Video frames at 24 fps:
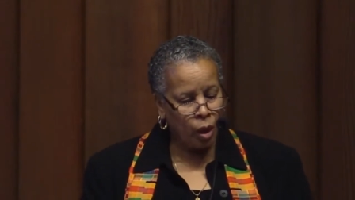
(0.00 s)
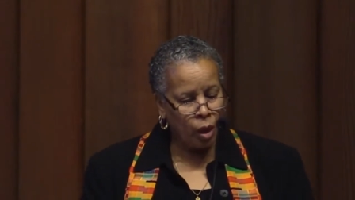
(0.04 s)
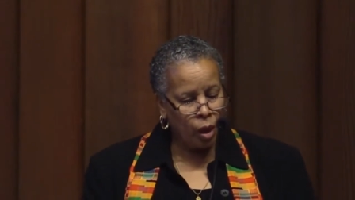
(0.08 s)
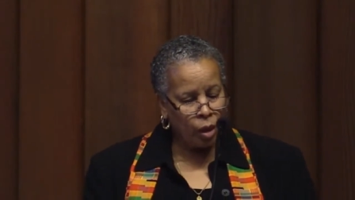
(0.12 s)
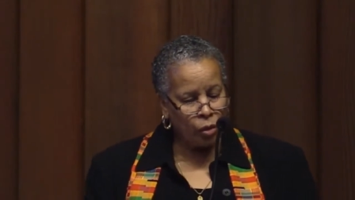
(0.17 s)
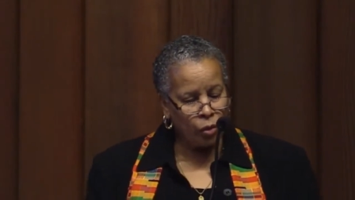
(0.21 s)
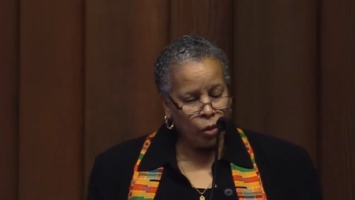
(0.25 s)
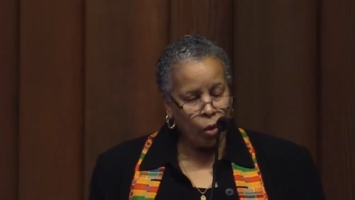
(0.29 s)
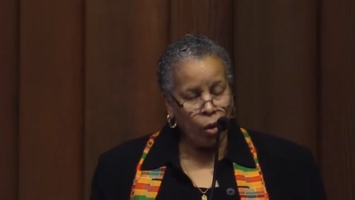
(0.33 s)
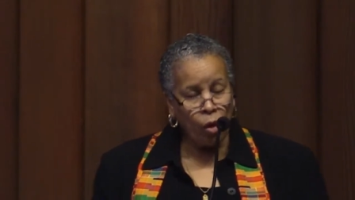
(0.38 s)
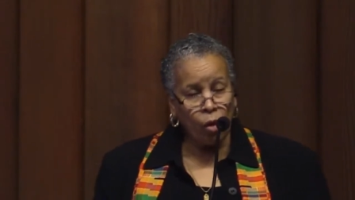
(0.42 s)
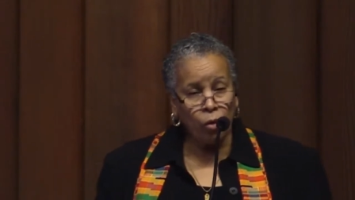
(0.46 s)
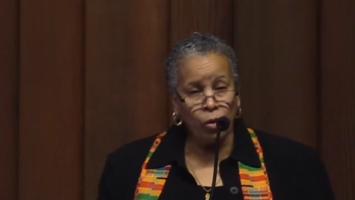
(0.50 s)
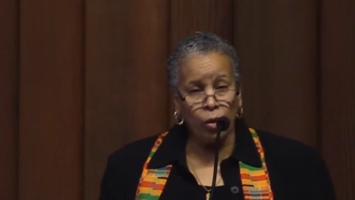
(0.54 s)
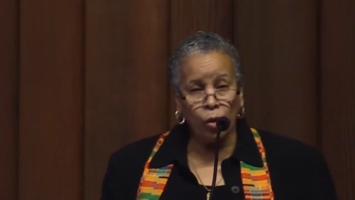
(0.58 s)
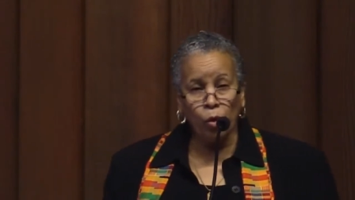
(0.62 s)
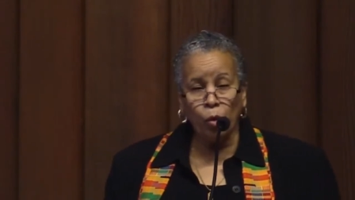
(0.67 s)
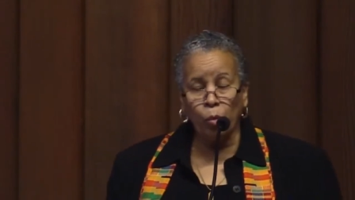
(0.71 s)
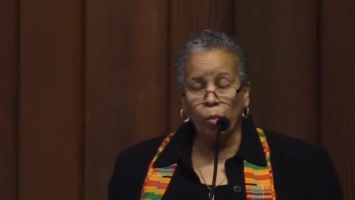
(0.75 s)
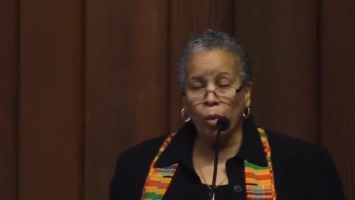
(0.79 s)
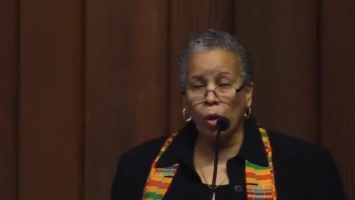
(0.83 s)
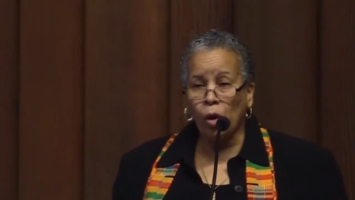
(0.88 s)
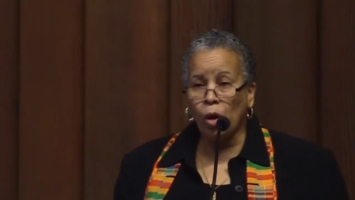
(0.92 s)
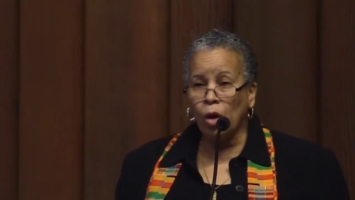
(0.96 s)
And although
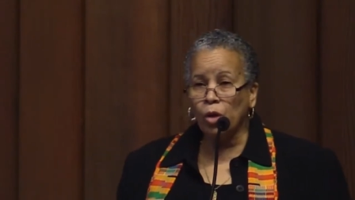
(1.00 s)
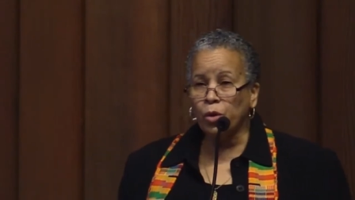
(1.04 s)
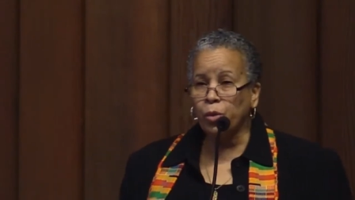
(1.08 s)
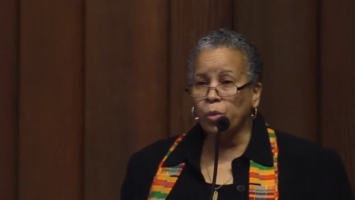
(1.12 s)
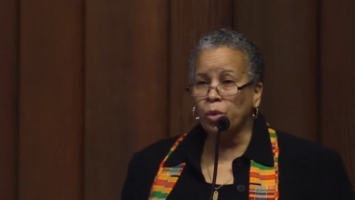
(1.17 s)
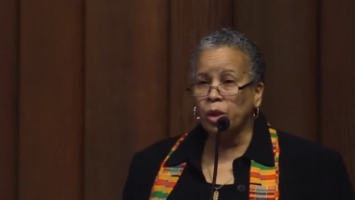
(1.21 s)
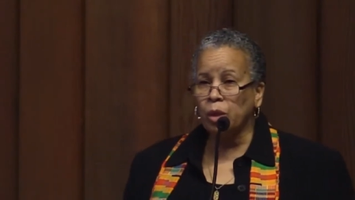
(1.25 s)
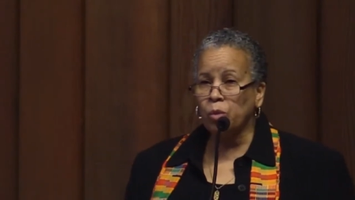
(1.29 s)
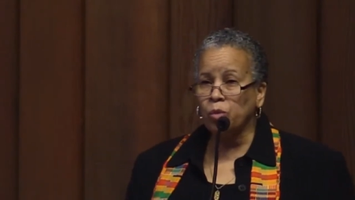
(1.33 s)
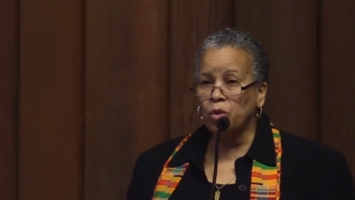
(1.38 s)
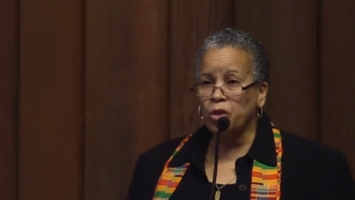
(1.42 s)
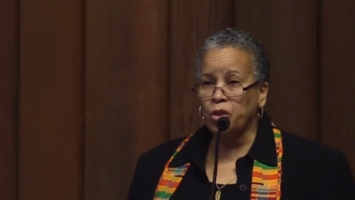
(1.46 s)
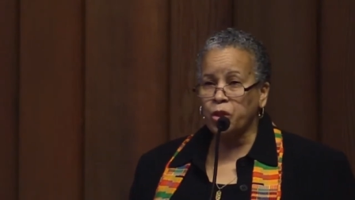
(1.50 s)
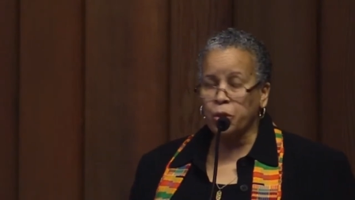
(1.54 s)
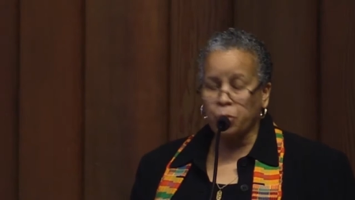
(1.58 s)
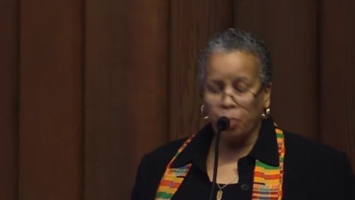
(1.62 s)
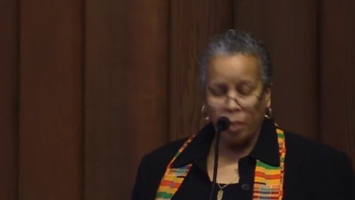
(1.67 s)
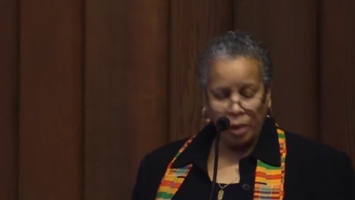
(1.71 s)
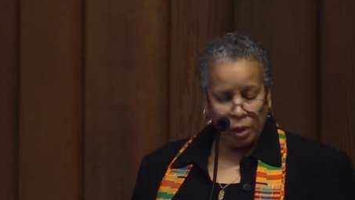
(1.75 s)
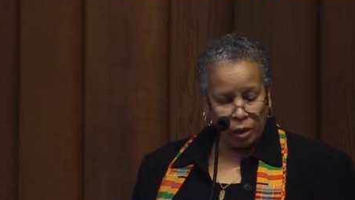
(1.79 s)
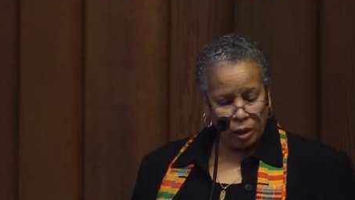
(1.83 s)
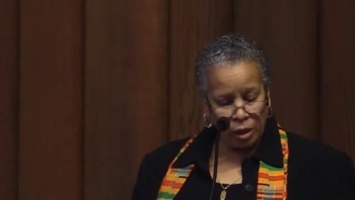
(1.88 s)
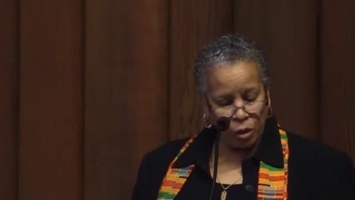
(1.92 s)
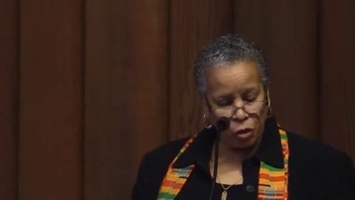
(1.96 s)
Baldwin was
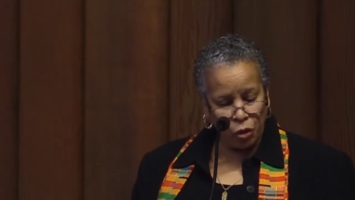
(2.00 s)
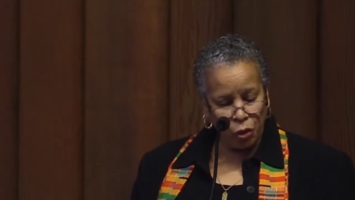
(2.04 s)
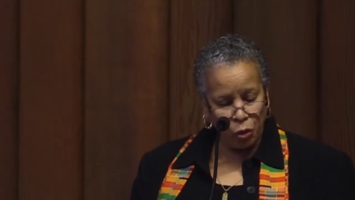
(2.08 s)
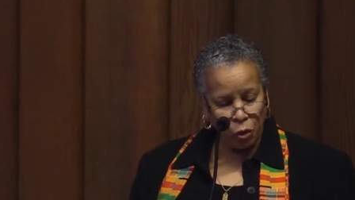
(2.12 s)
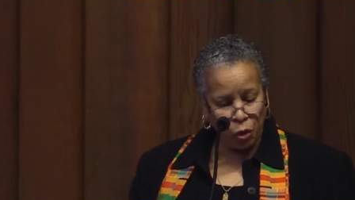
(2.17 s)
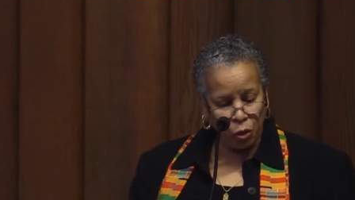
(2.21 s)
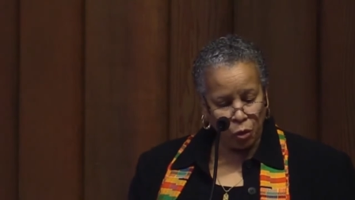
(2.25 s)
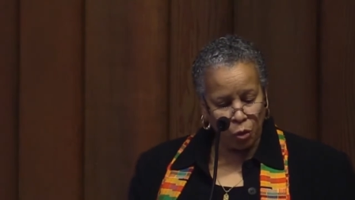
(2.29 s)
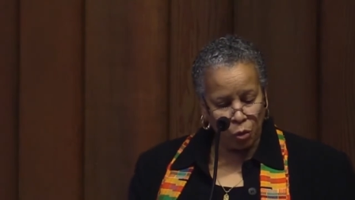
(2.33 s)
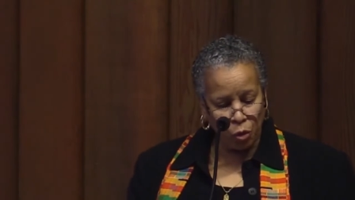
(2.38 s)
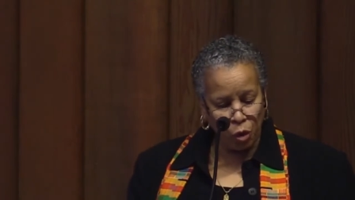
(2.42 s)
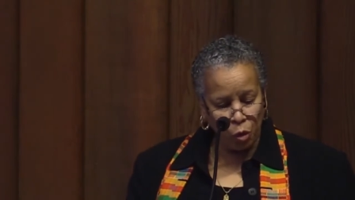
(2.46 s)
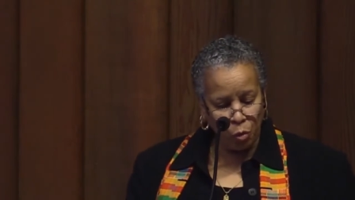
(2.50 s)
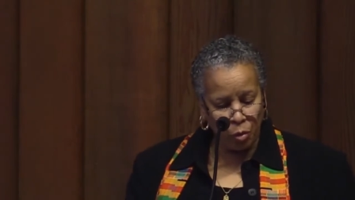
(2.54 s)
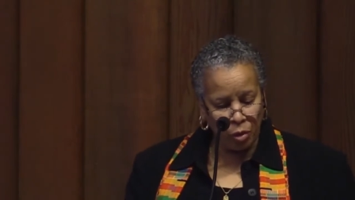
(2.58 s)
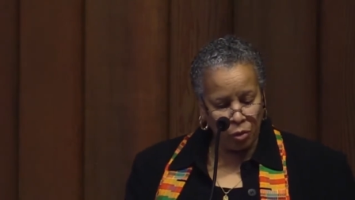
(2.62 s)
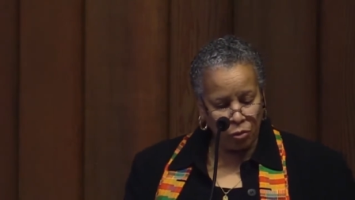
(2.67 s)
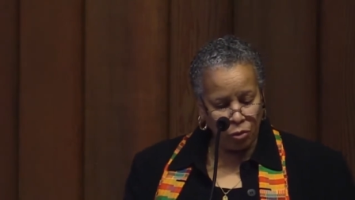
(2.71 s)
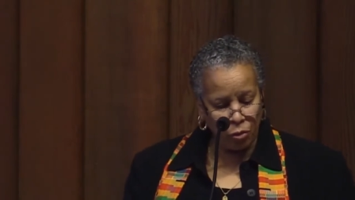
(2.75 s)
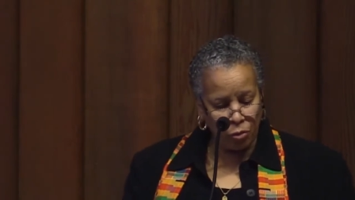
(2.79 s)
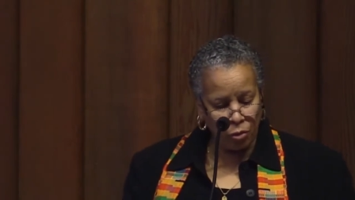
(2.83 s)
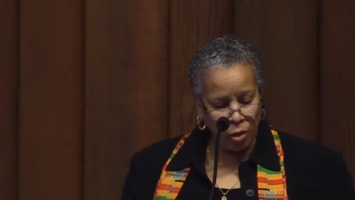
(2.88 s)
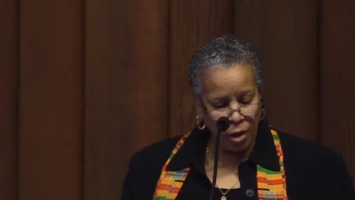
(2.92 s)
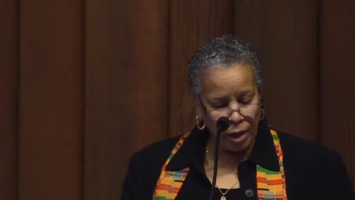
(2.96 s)
speaking to a group
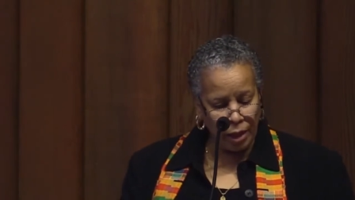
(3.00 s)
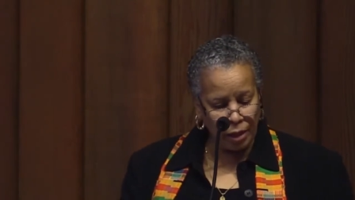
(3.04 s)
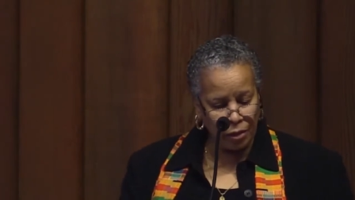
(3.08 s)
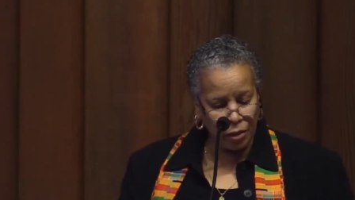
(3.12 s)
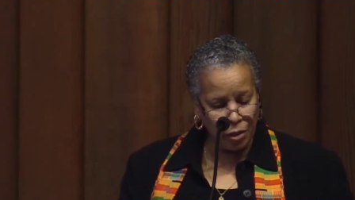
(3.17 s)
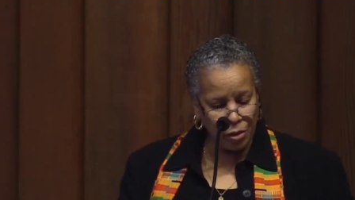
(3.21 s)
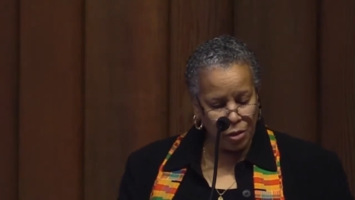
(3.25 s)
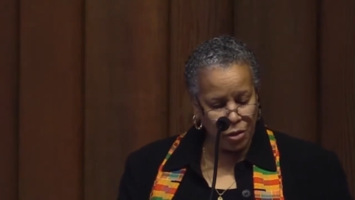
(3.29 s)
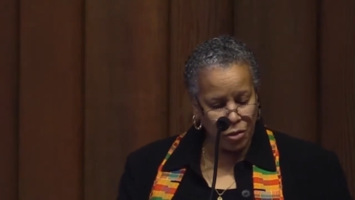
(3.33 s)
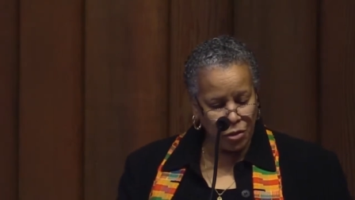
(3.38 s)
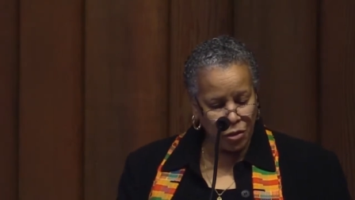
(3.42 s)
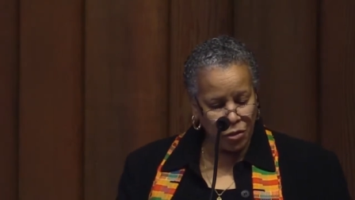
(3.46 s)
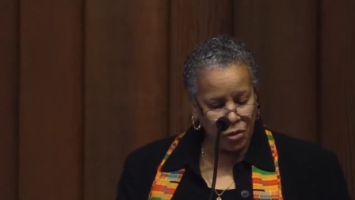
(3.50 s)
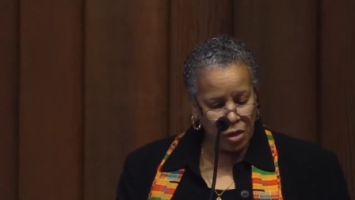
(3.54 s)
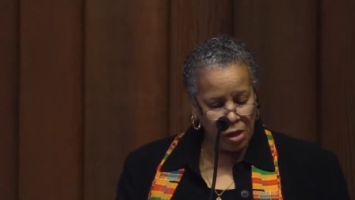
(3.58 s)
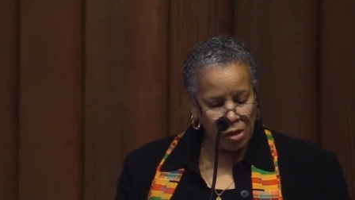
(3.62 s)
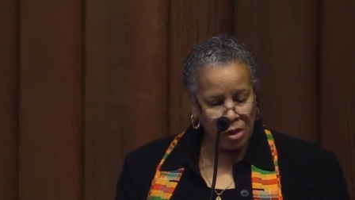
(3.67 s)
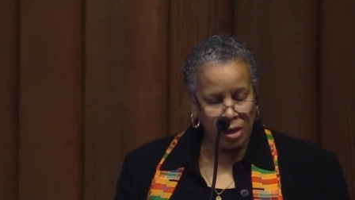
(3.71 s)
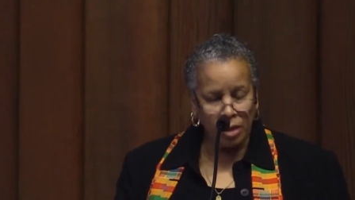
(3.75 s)
of writers,